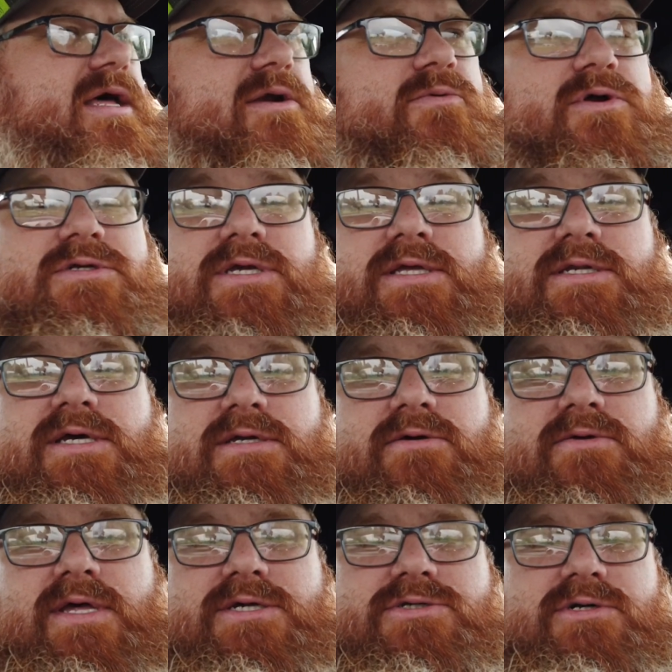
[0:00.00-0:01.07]
I got a lot of work to get
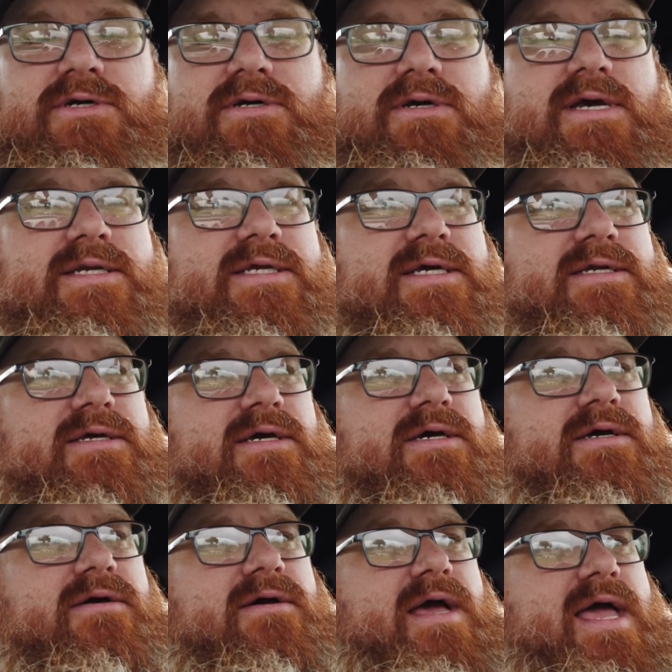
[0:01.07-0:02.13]
done on that truck. I
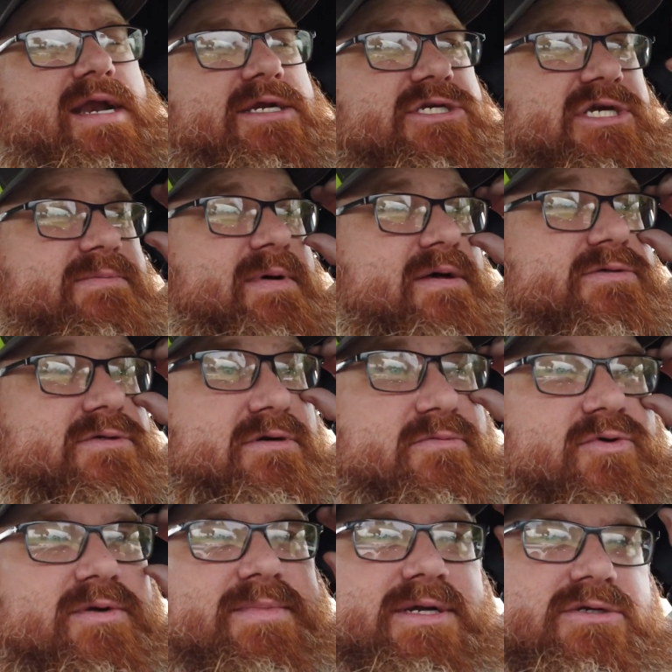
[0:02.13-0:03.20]
had a Jeep I was going
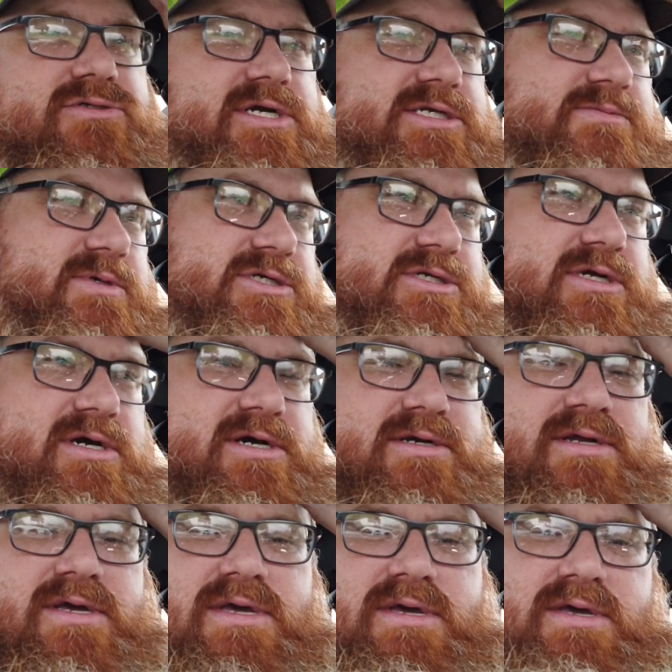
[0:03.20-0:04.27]
to rebuild a transmission on.